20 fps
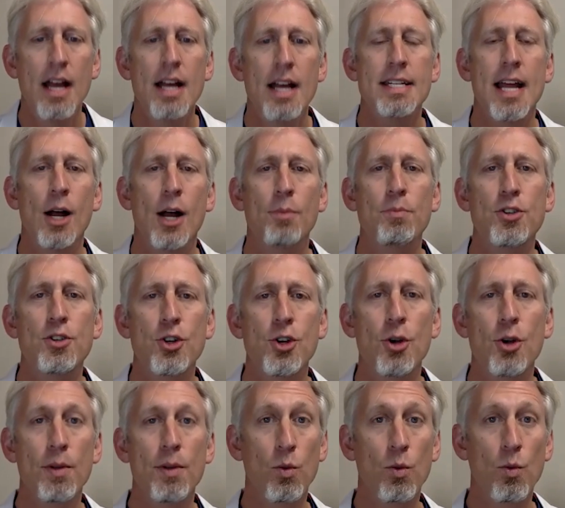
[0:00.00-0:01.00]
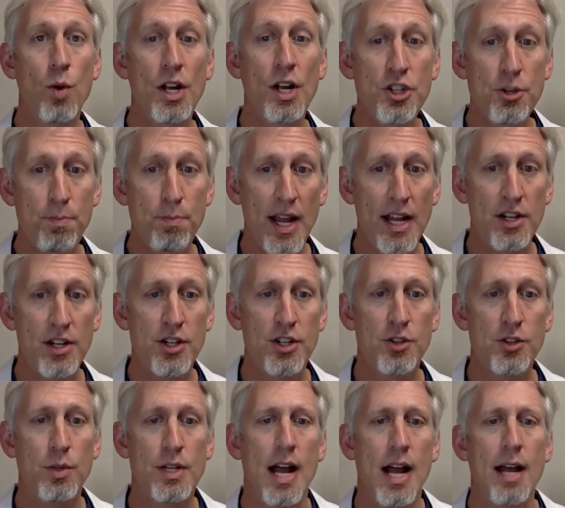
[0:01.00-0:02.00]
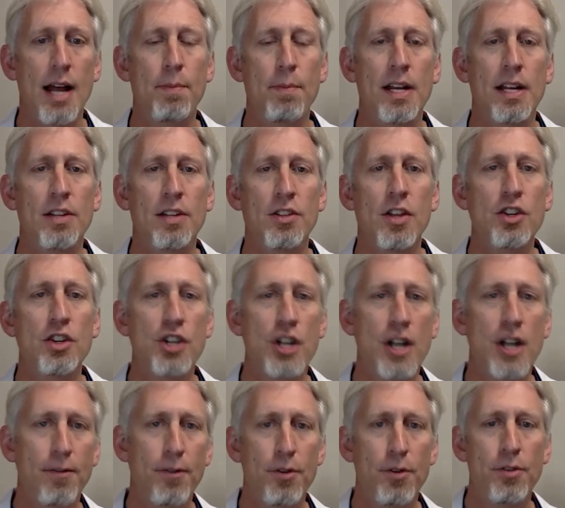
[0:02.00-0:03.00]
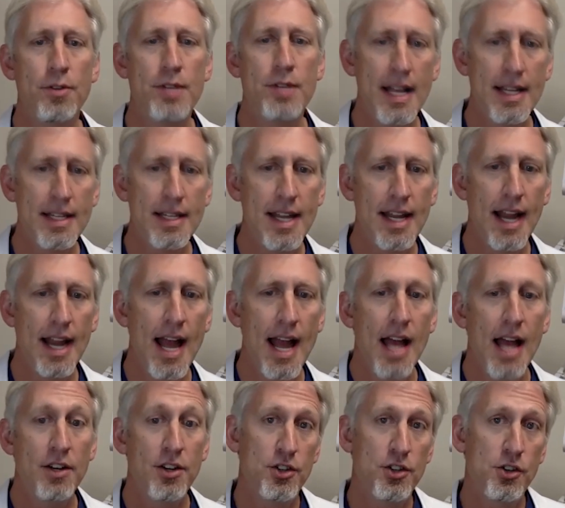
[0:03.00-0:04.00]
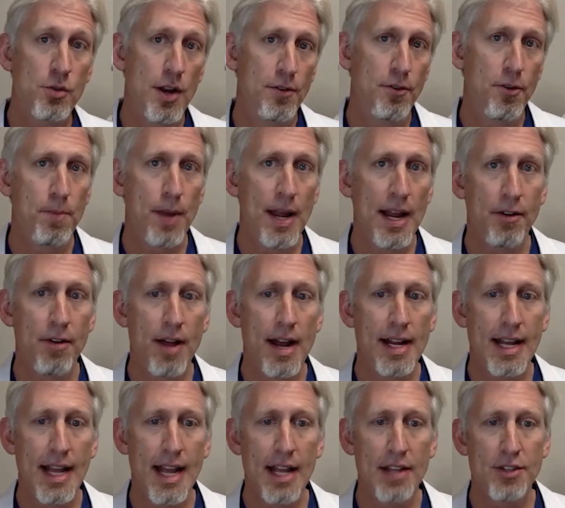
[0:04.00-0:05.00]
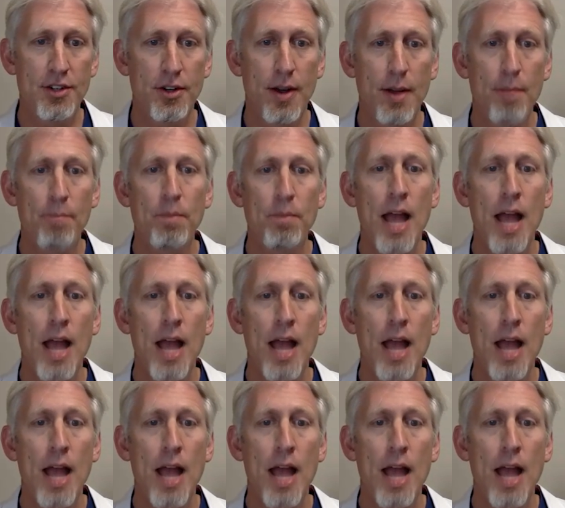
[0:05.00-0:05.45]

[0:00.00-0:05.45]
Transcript: to help determine which patients with diabetes should have further testing to screen for pancreatic cancer